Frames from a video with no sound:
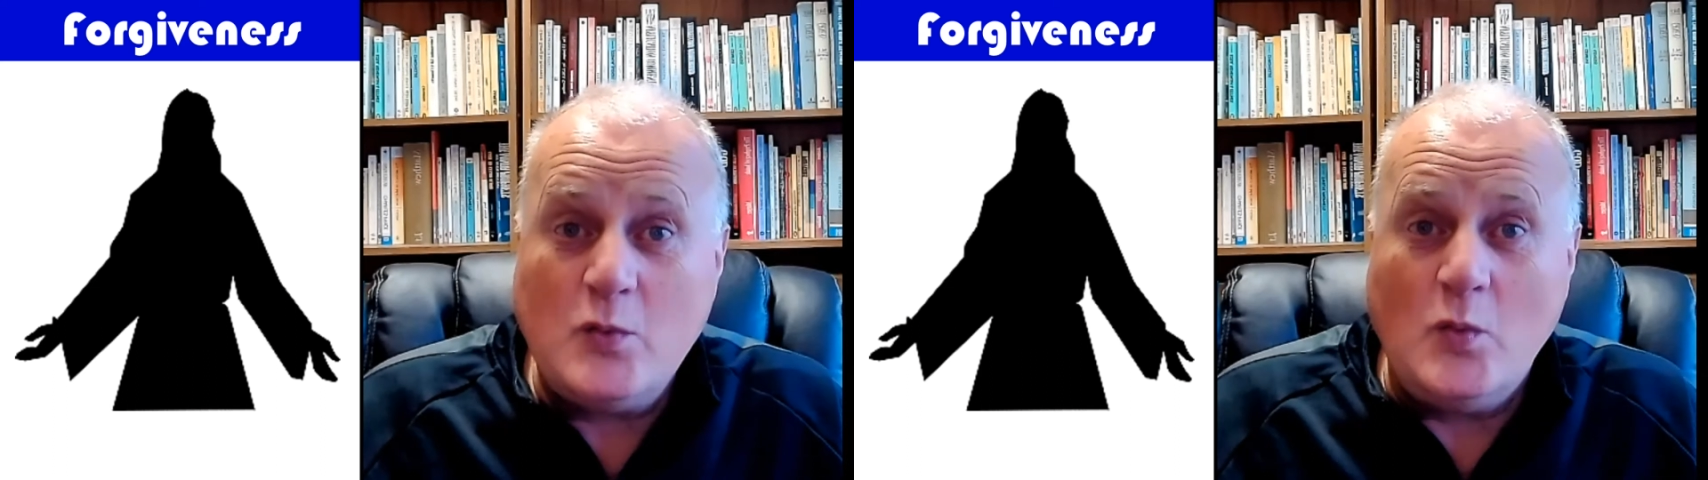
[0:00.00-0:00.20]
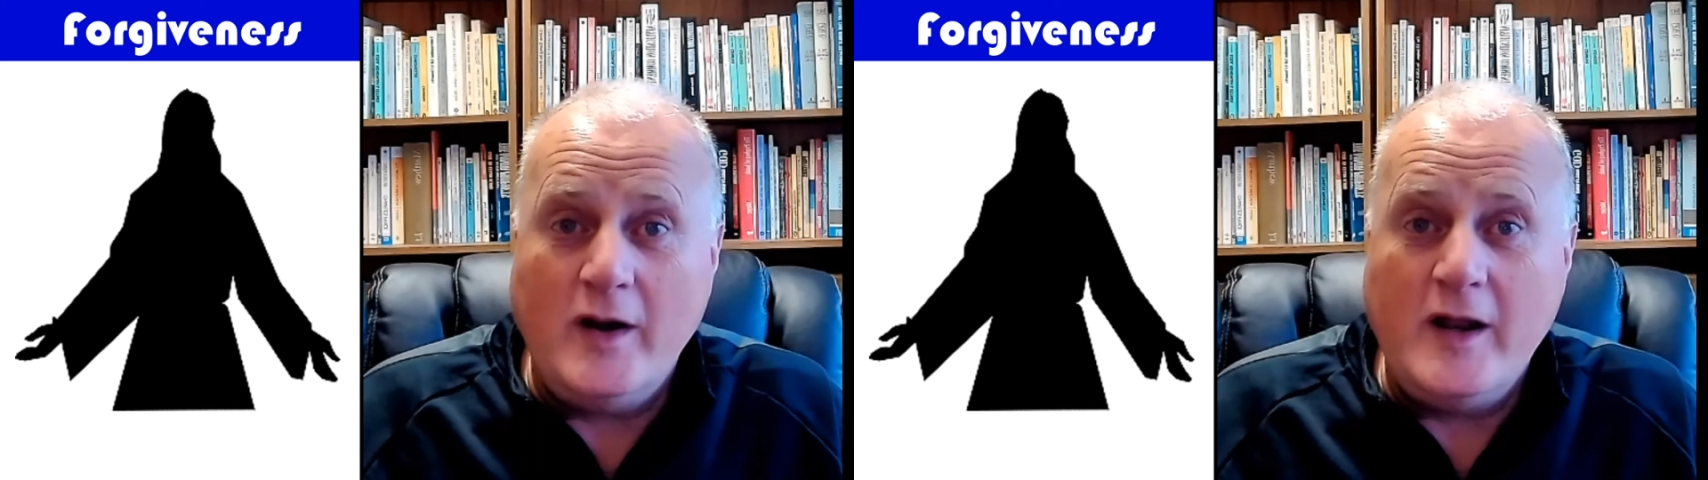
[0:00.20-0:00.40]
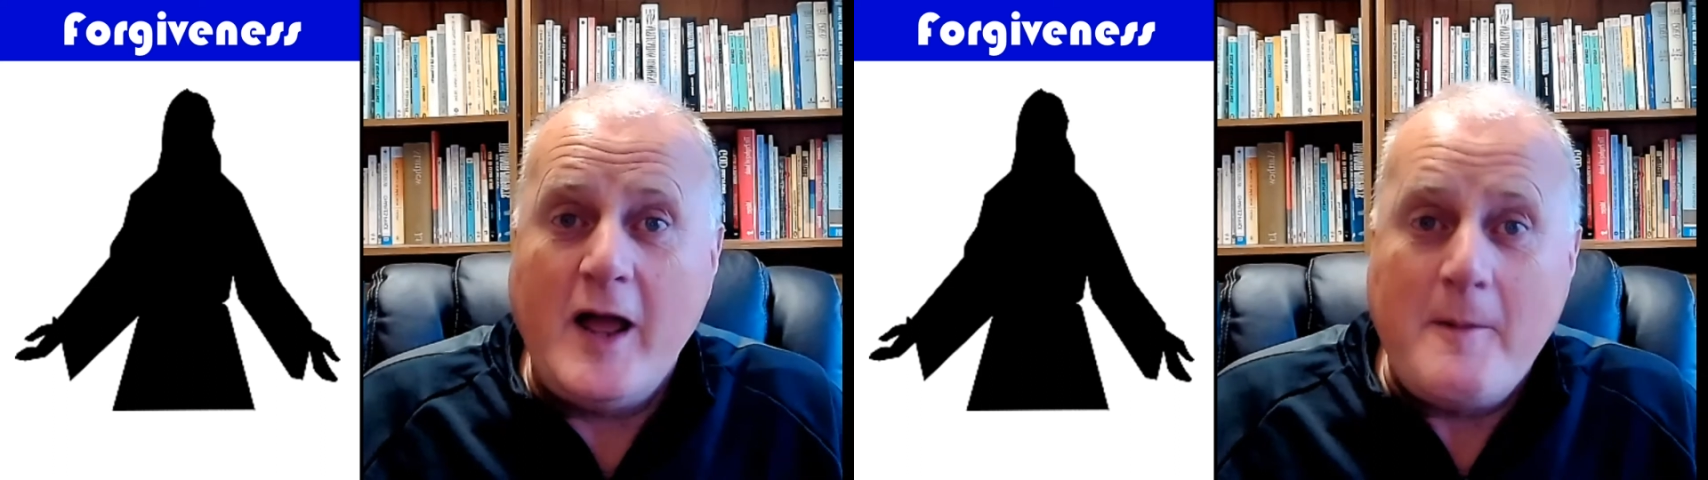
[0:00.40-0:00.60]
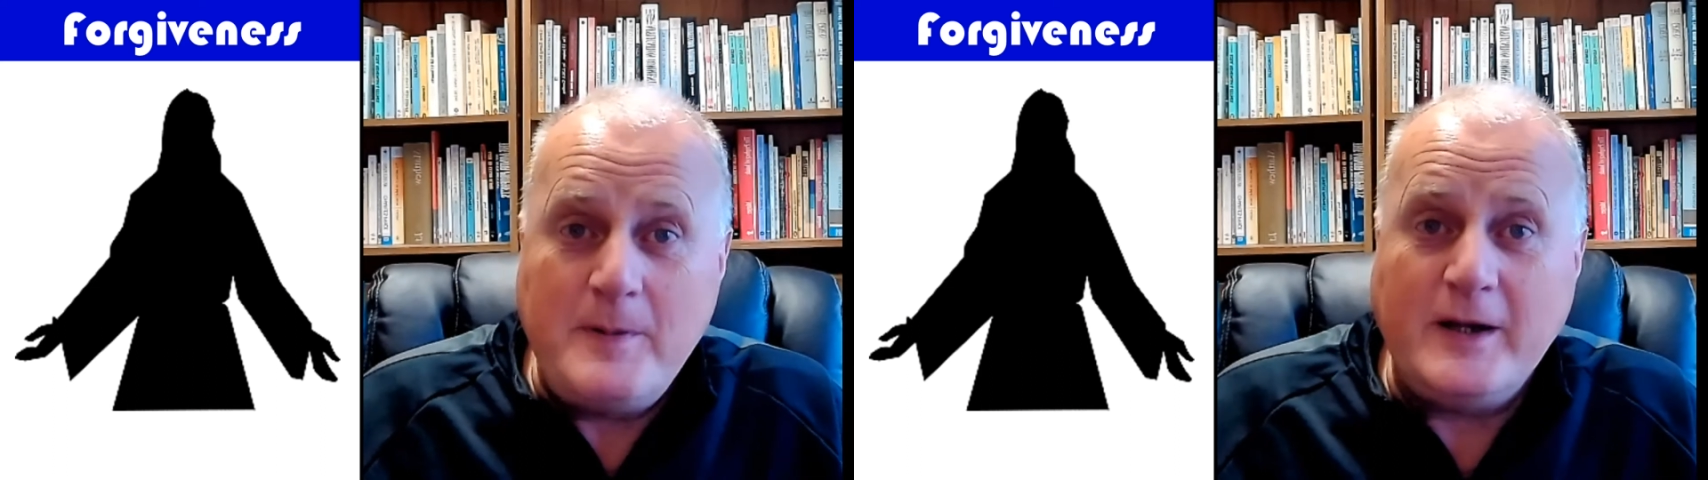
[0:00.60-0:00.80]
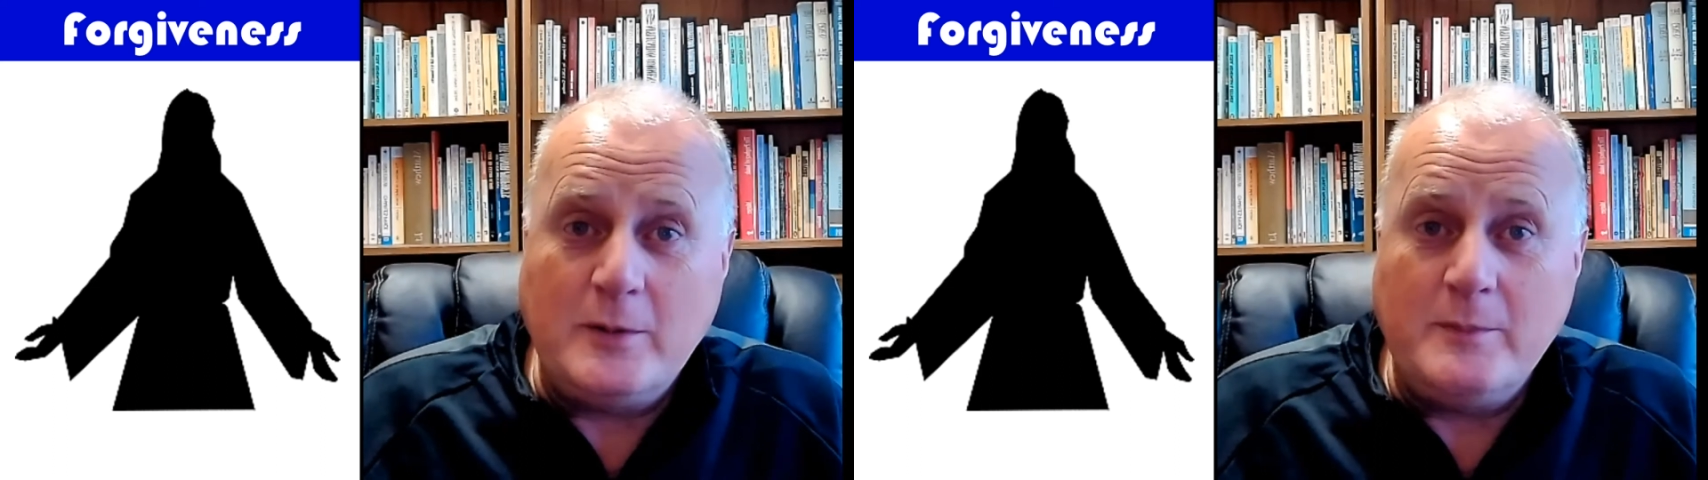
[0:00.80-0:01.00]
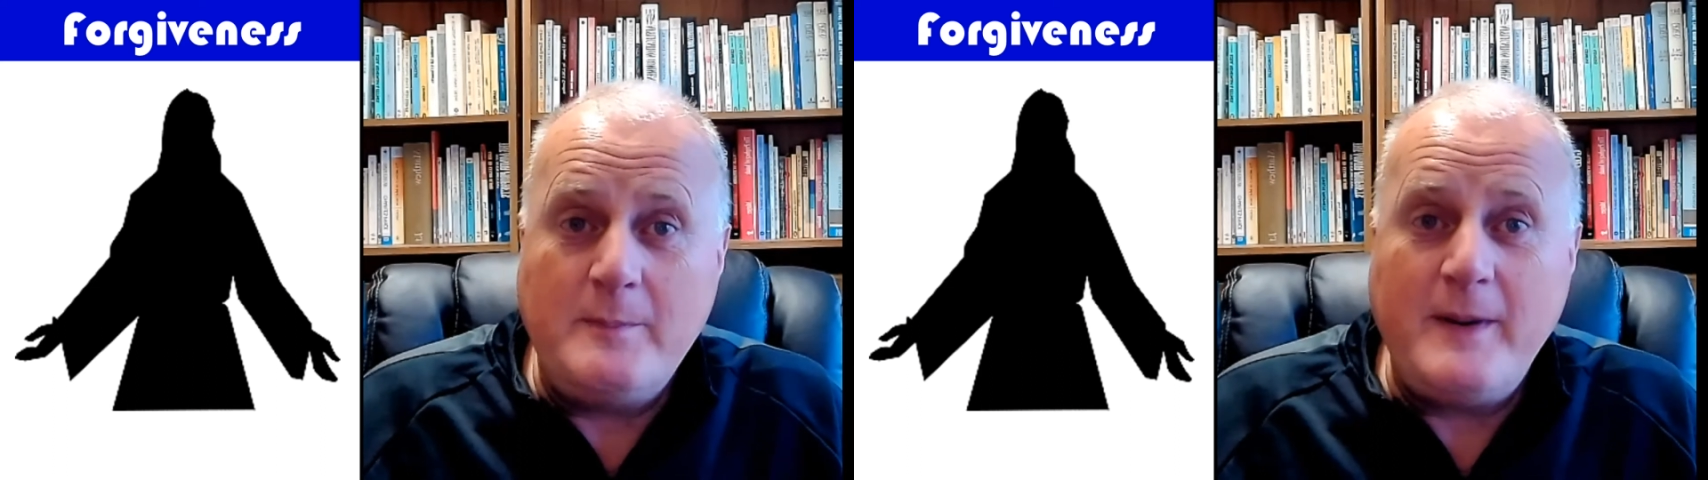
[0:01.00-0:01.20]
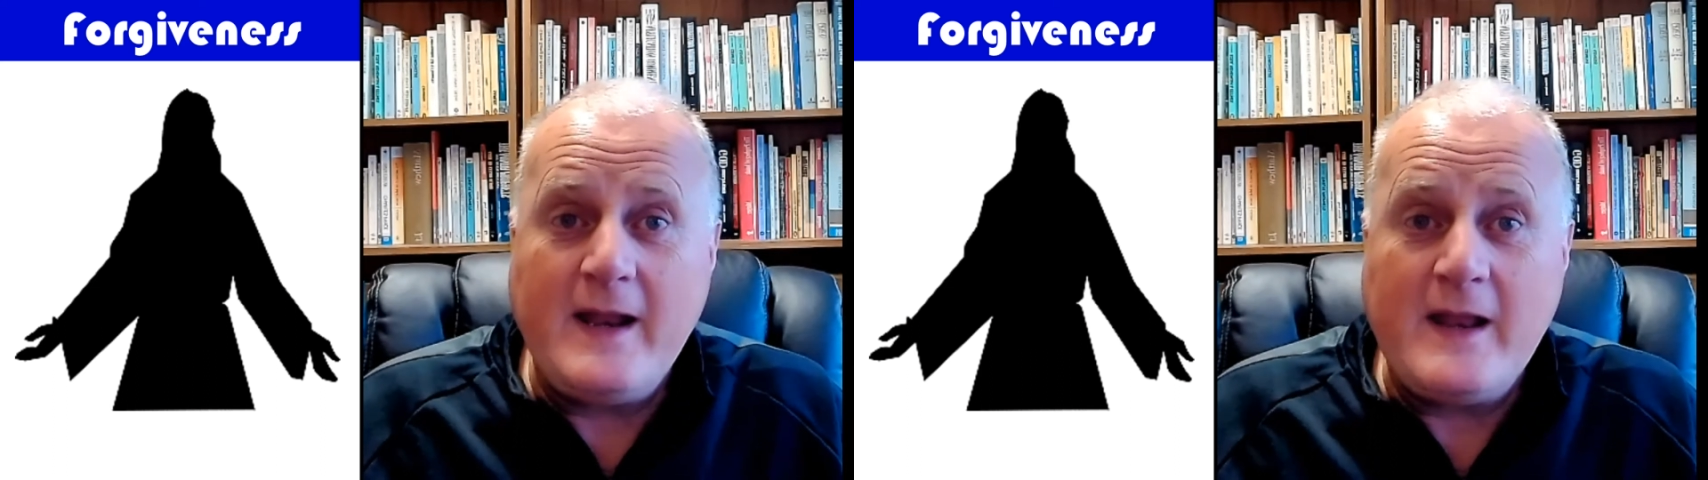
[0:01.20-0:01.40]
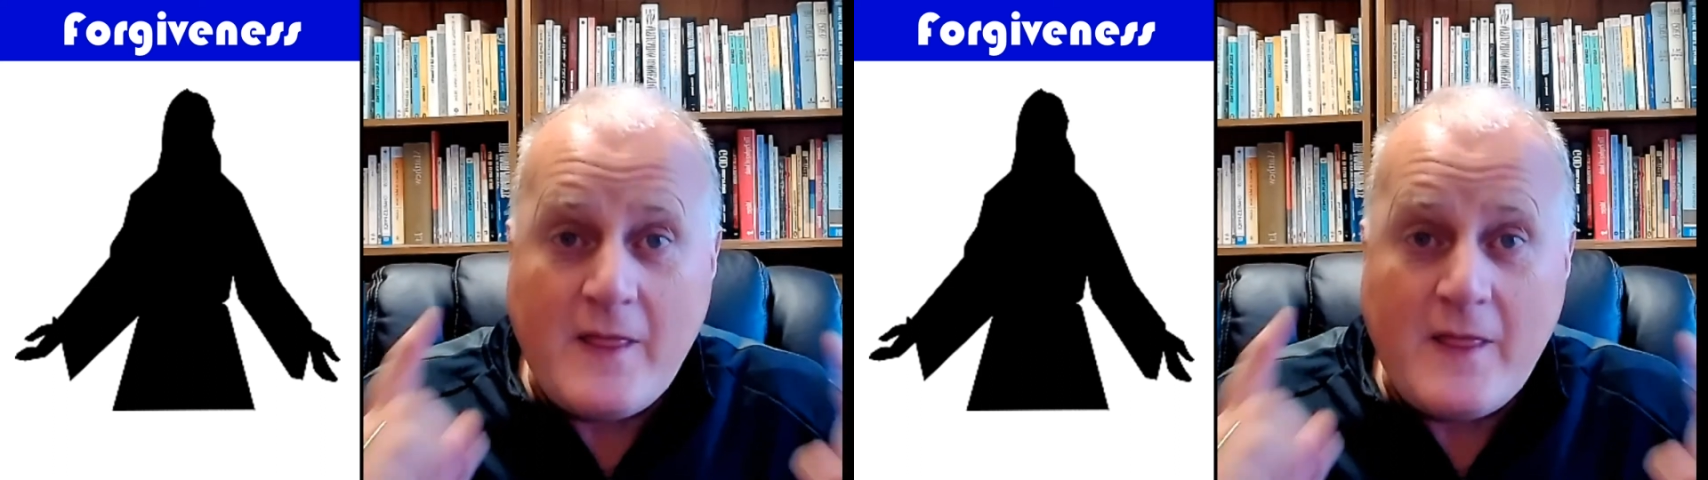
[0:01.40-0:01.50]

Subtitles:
one, pick up your bed.